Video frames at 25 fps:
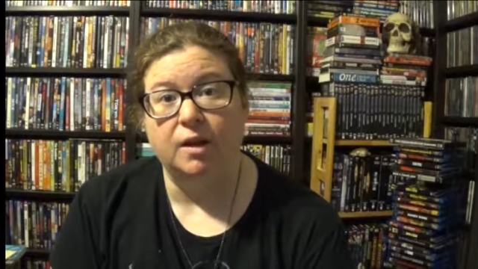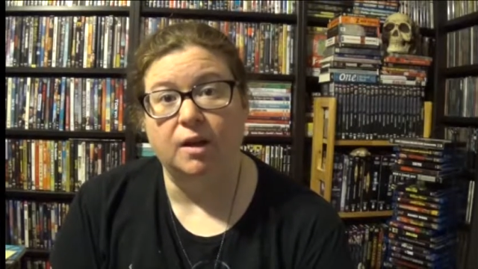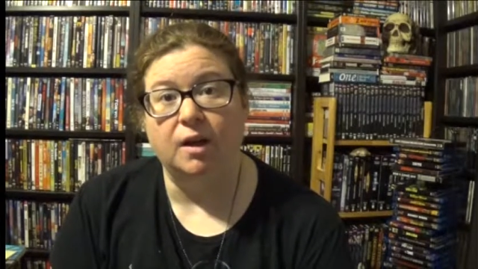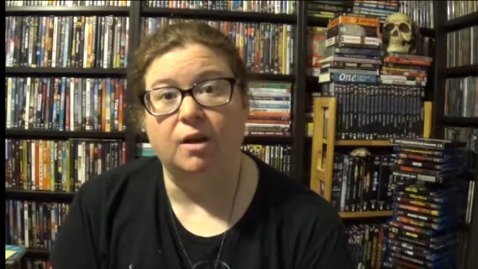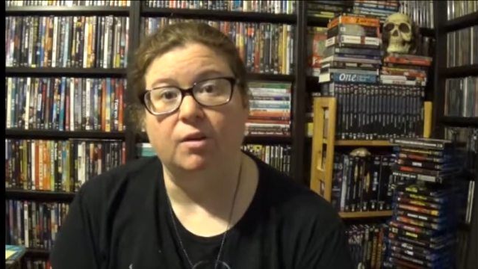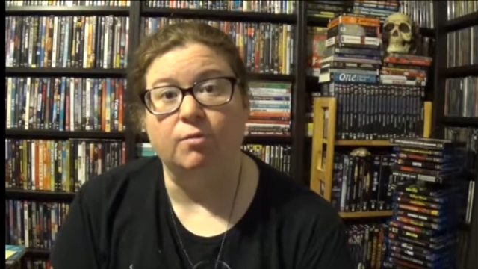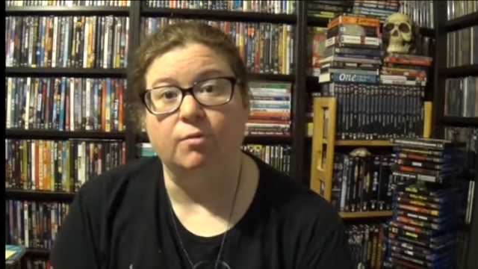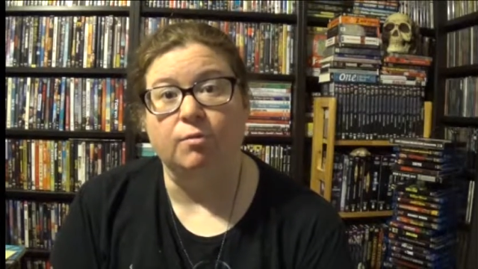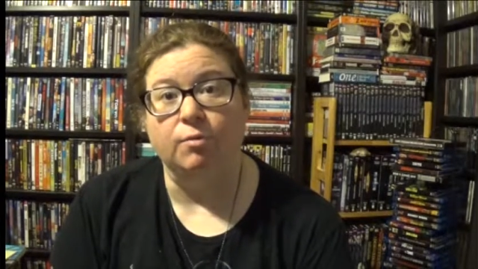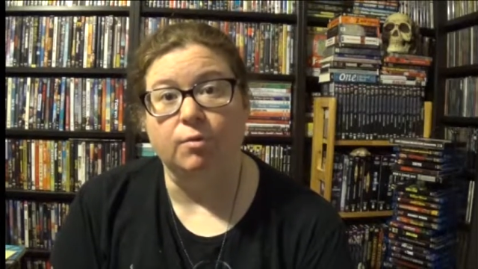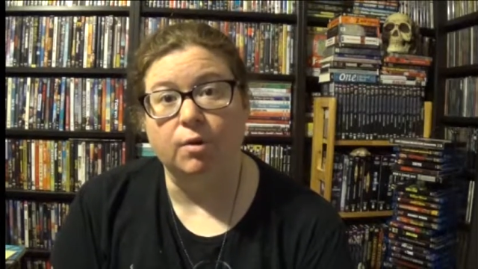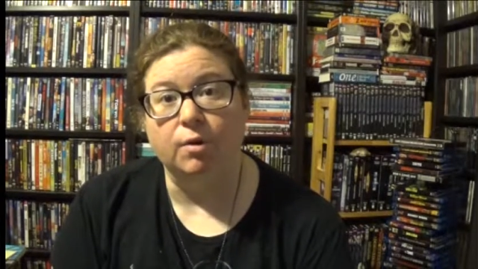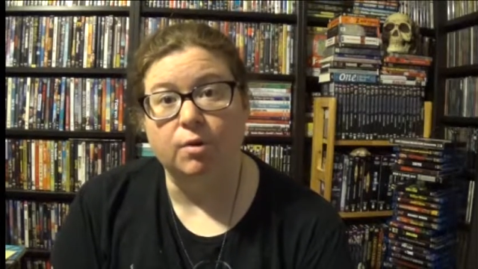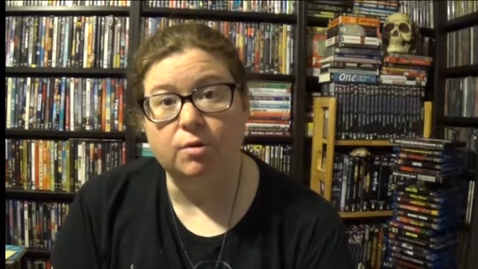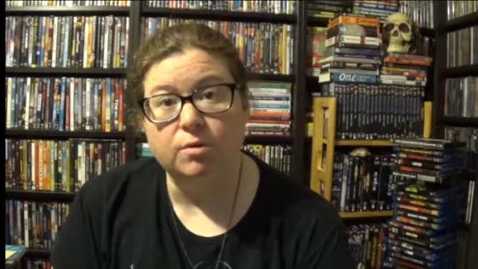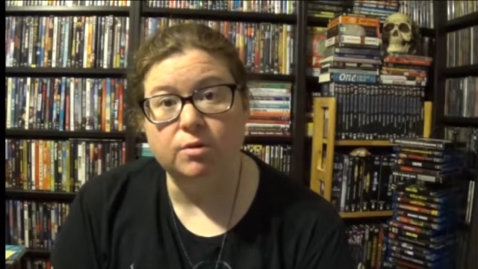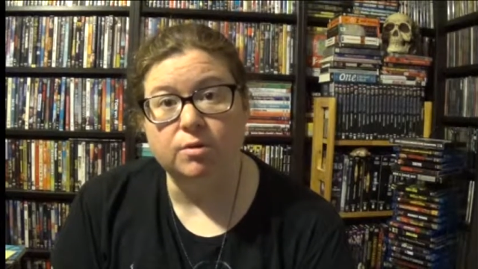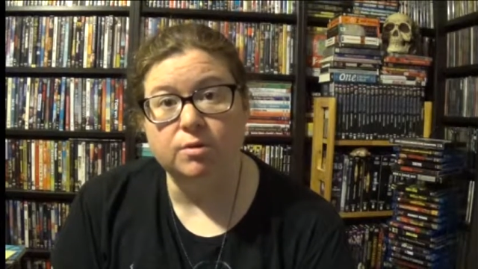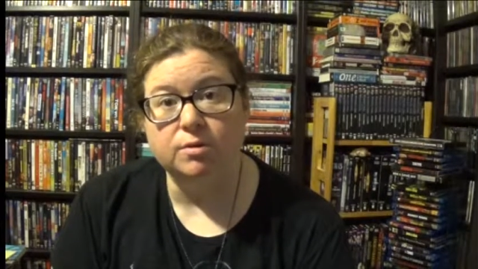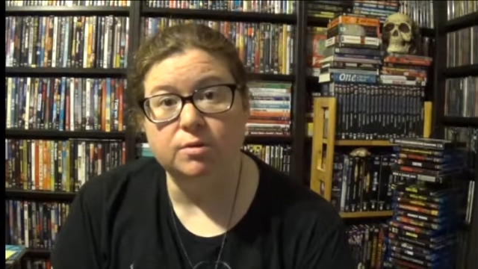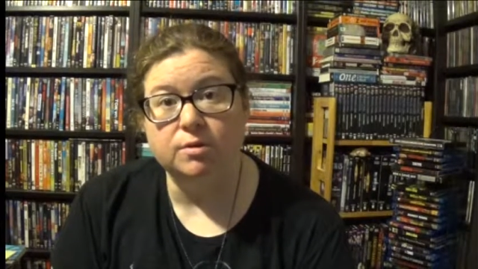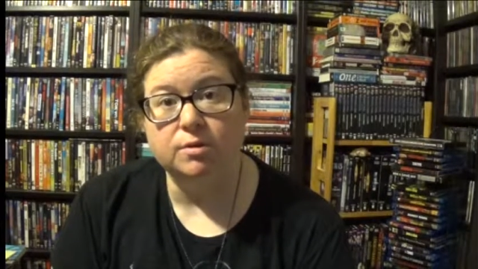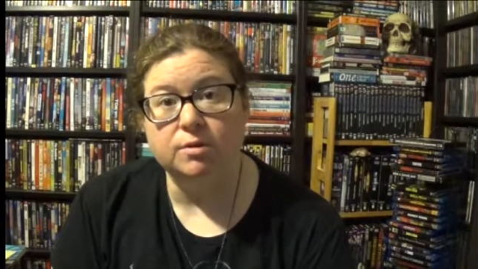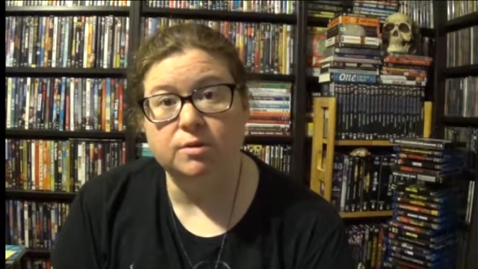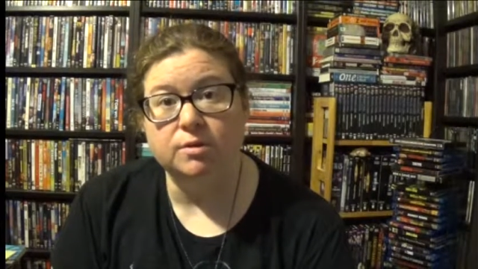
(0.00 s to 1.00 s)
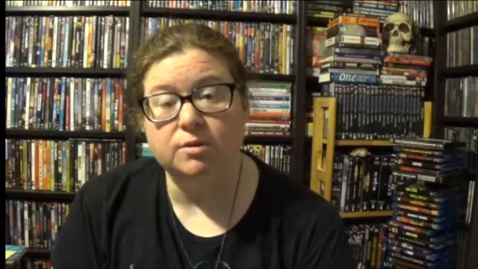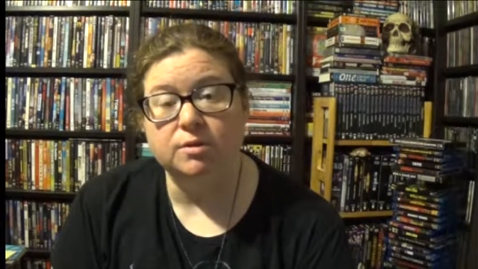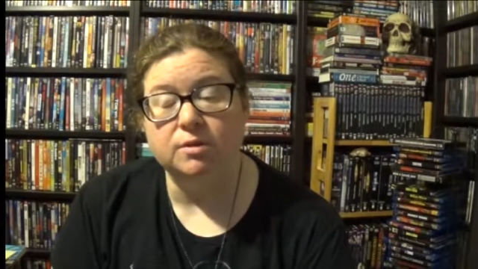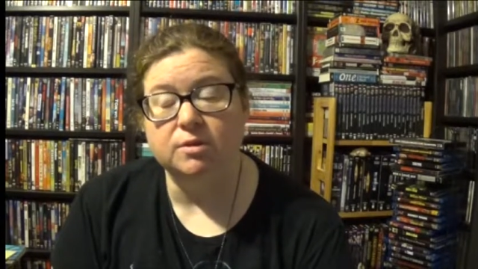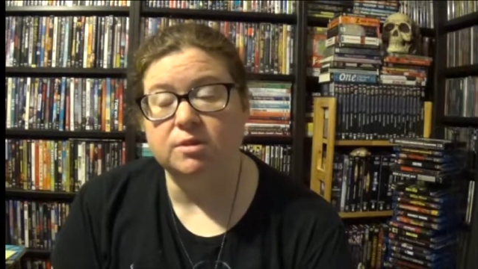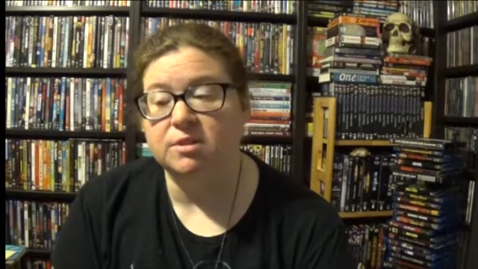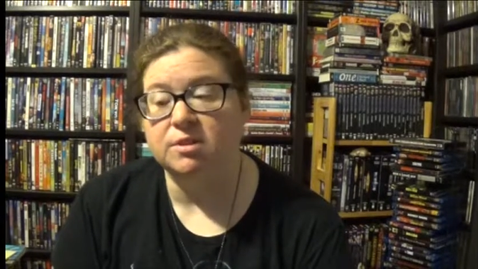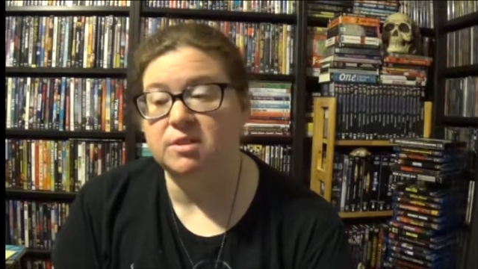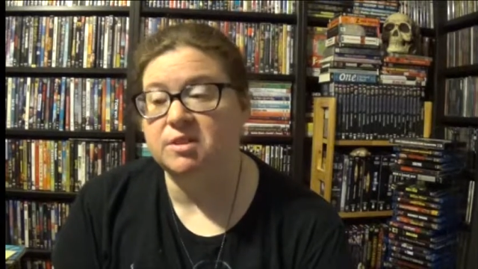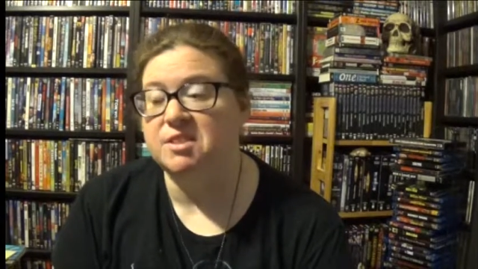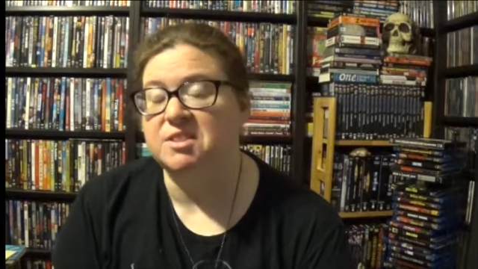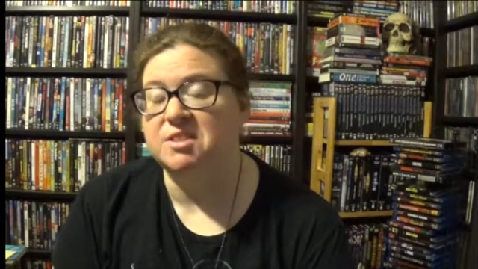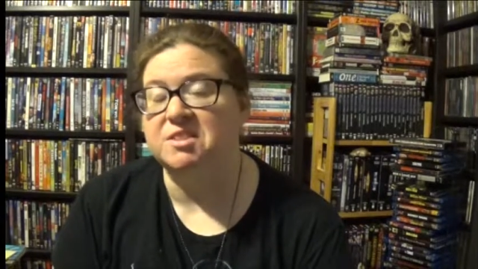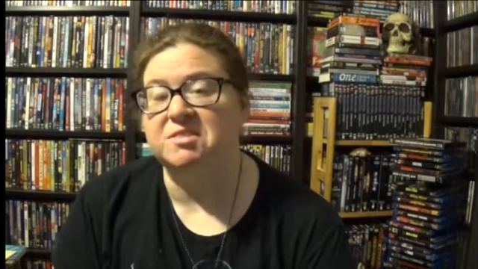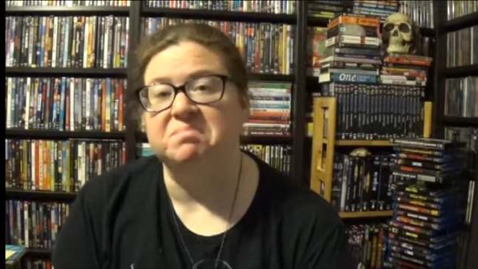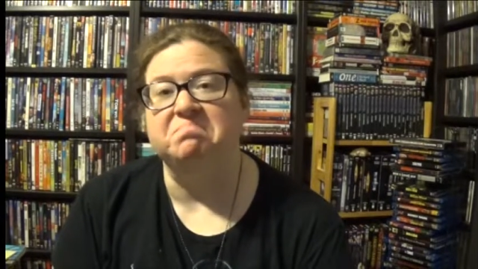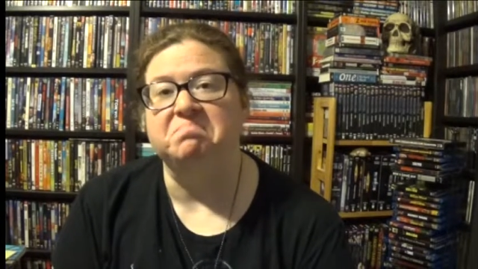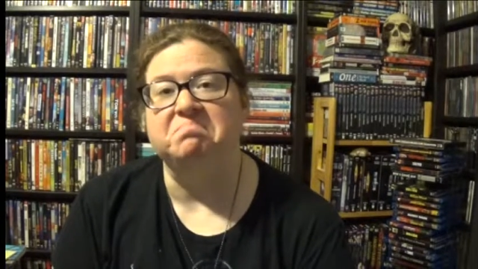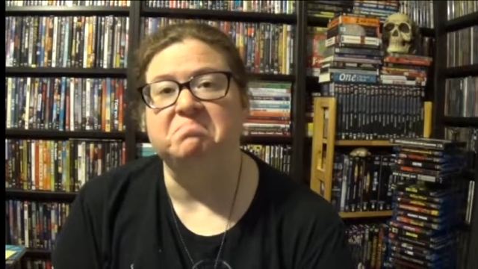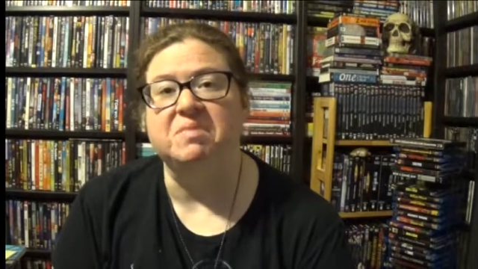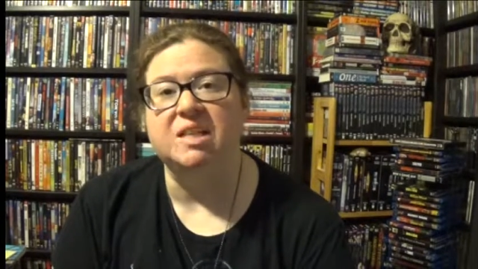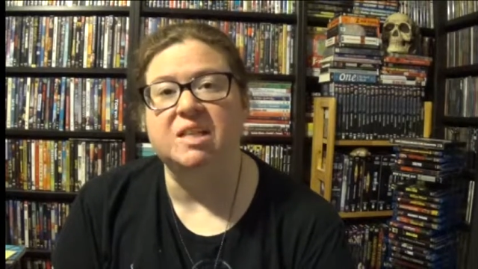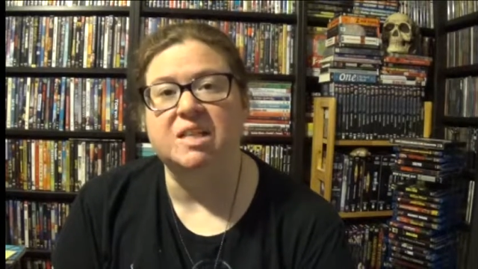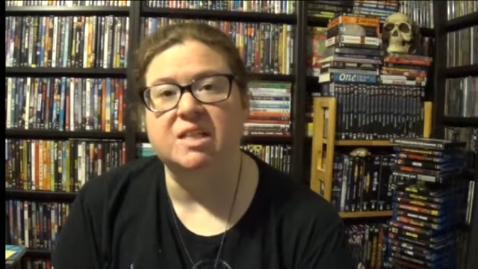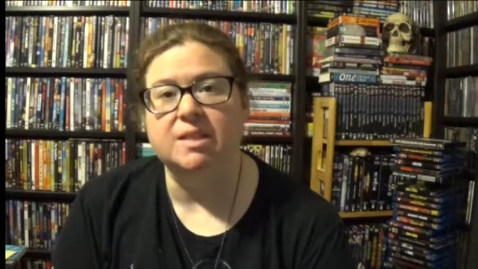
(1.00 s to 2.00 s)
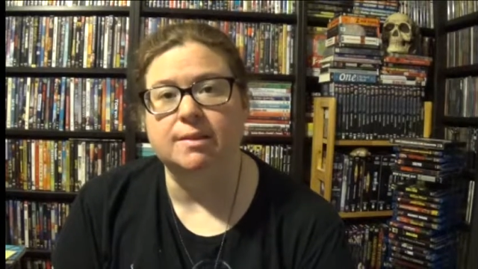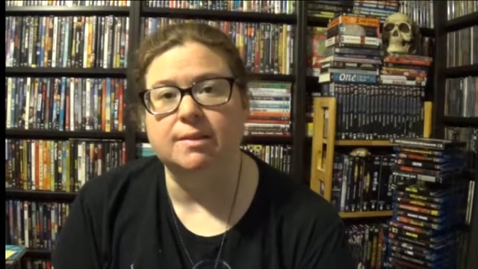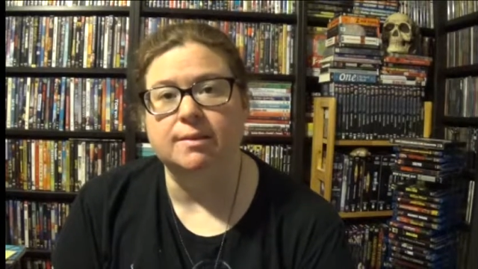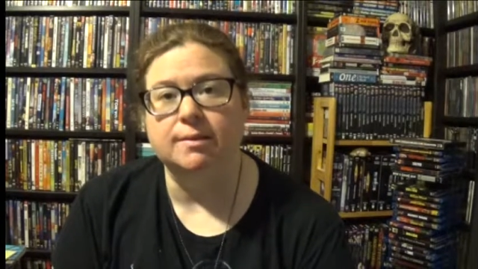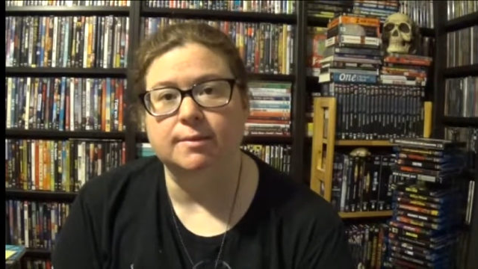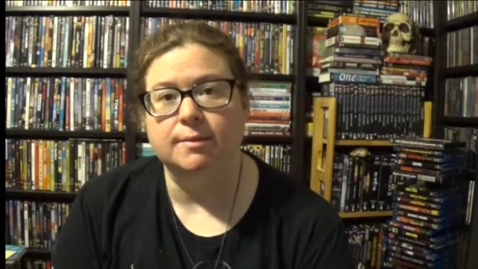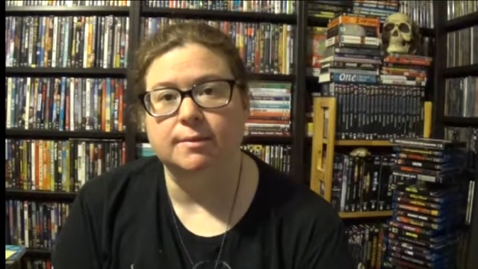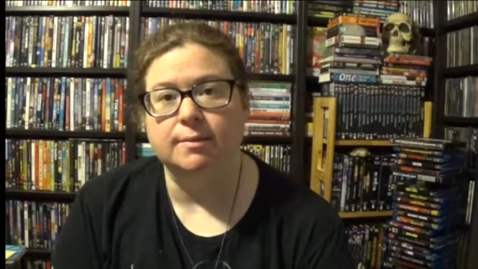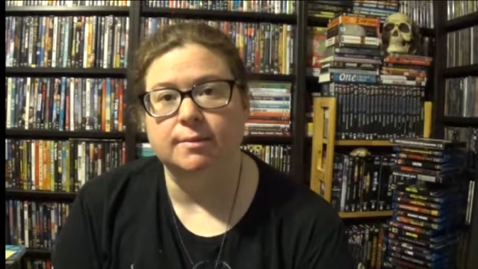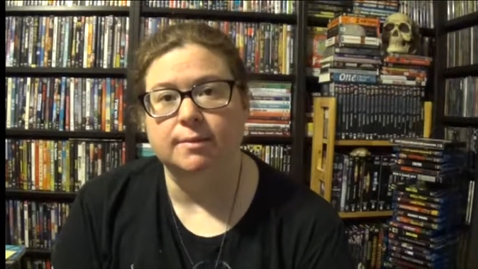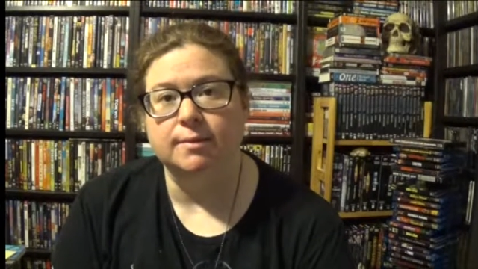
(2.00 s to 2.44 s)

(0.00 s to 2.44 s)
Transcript: And Rhodes is mean,